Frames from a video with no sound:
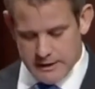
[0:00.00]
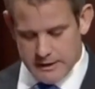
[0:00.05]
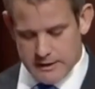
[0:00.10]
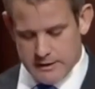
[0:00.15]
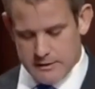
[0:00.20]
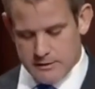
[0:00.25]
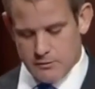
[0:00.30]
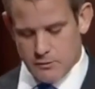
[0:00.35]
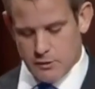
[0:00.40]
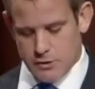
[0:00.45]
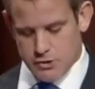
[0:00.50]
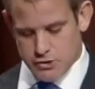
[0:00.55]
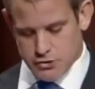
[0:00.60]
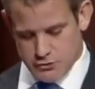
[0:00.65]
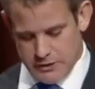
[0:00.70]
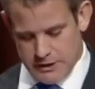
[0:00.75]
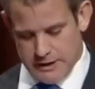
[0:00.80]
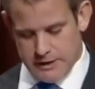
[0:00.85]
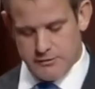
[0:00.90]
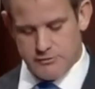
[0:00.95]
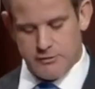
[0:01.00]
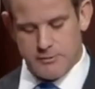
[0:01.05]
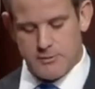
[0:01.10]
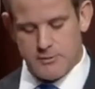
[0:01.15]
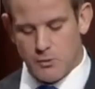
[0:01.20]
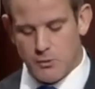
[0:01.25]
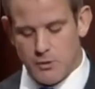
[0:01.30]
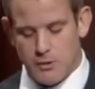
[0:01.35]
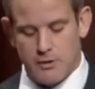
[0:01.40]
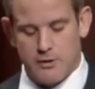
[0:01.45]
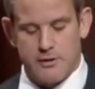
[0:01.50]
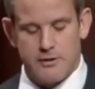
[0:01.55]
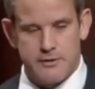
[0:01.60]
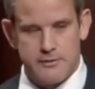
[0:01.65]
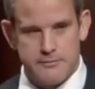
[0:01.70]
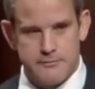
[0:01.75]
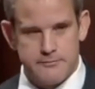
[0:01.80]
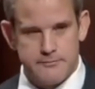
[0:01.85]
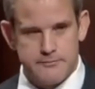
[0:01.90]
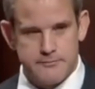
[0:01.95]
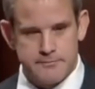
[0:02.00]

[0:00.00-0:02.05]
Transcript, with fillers: again retreated from the world,